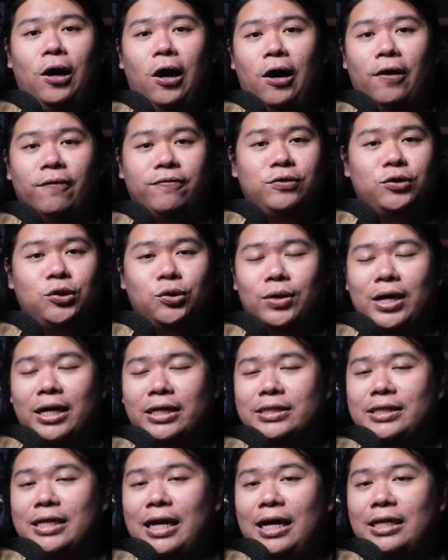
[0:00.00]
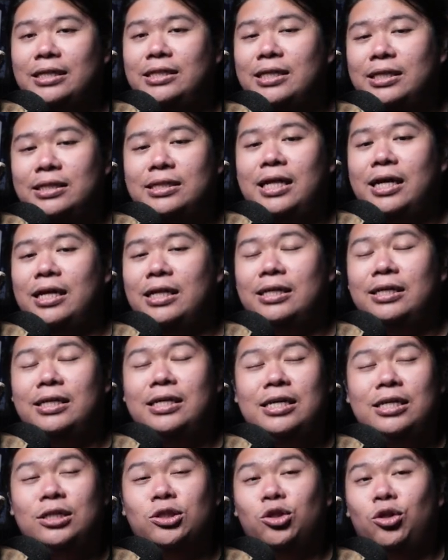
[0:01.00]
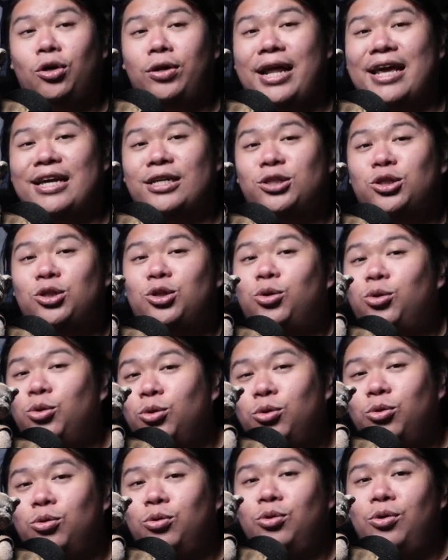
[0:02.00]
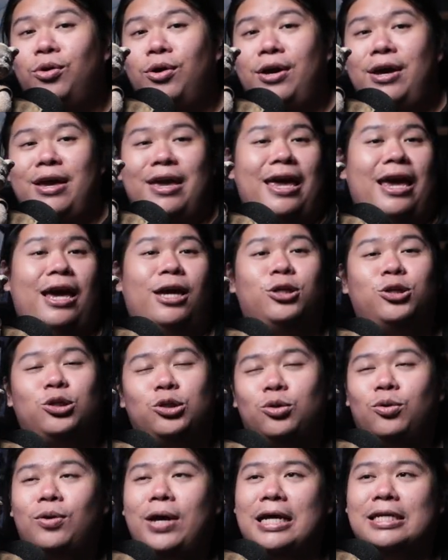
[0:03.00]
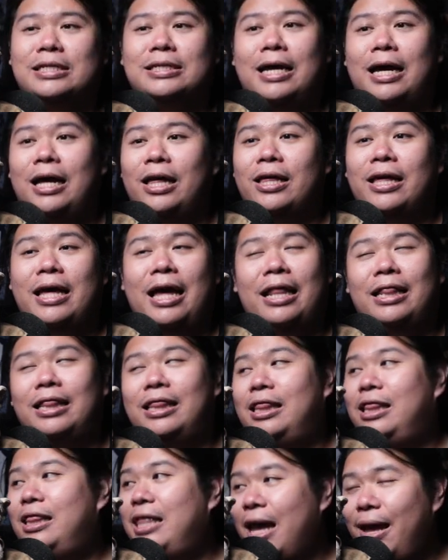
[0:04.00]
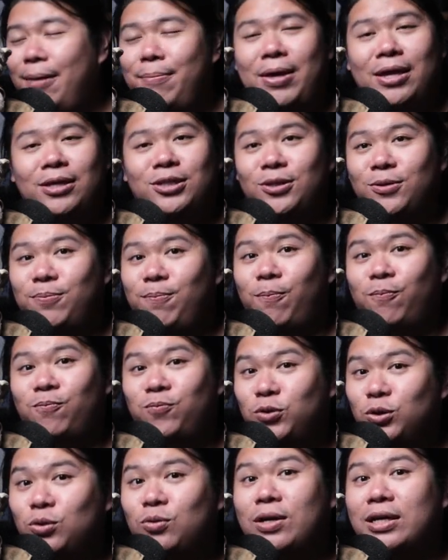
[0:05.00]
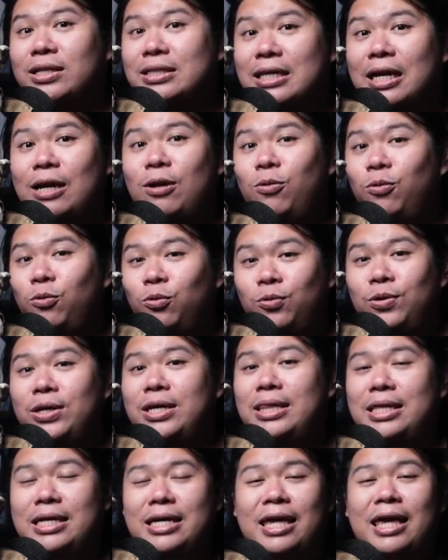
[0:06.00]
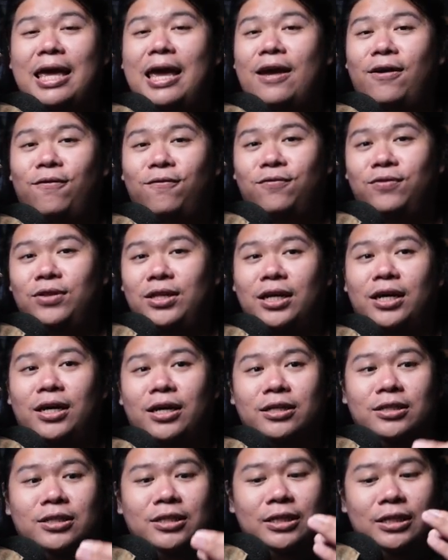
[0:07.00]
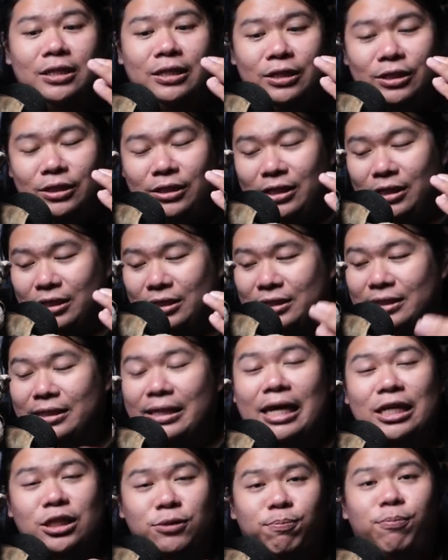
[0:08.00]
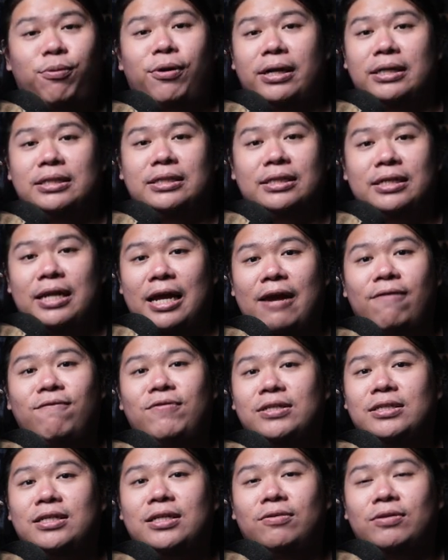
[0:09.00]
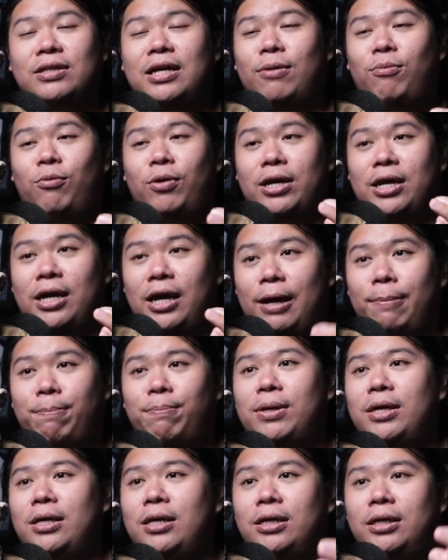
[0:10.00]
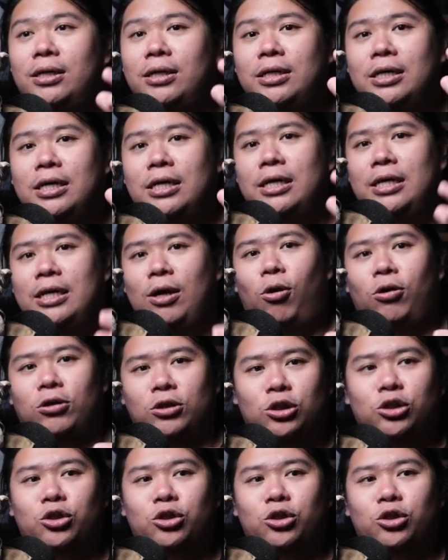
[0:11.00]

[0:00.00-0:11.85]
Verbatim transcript: of Tsukasa, just that he's not as cool as Tsukasa. God damn it, Tsukasa really have the stage presence every single time when he appear on